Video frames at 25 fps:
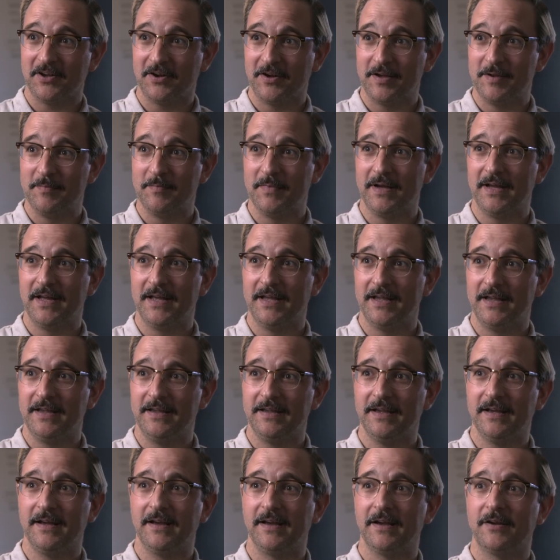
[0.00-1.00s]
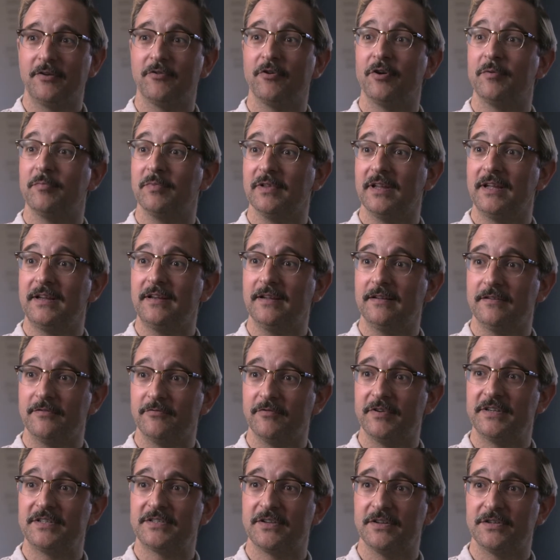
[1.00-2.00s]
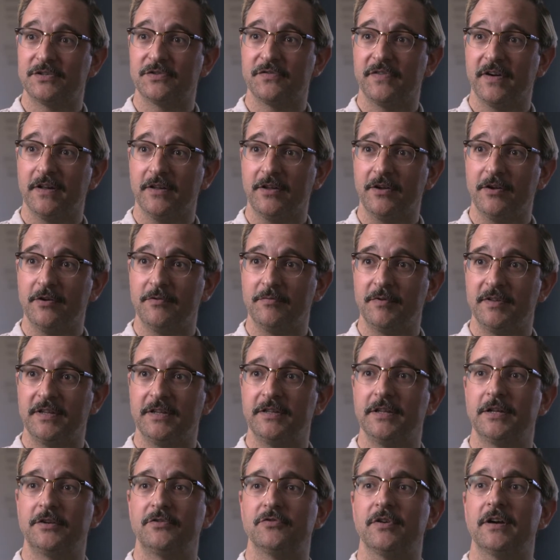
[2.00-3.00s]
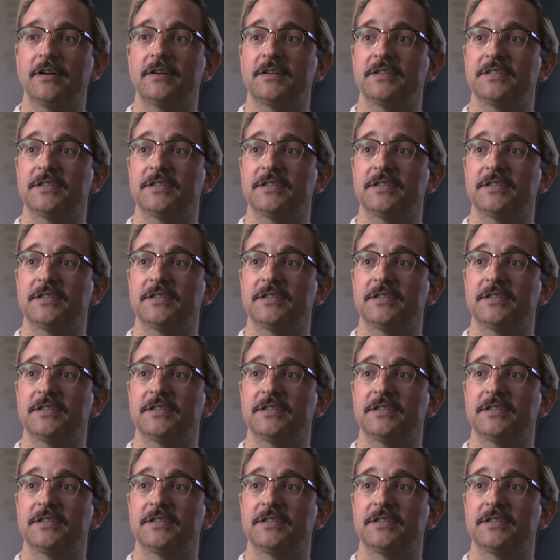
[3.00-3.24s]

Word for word: I'm a, uh, group leader and research fellow within the drug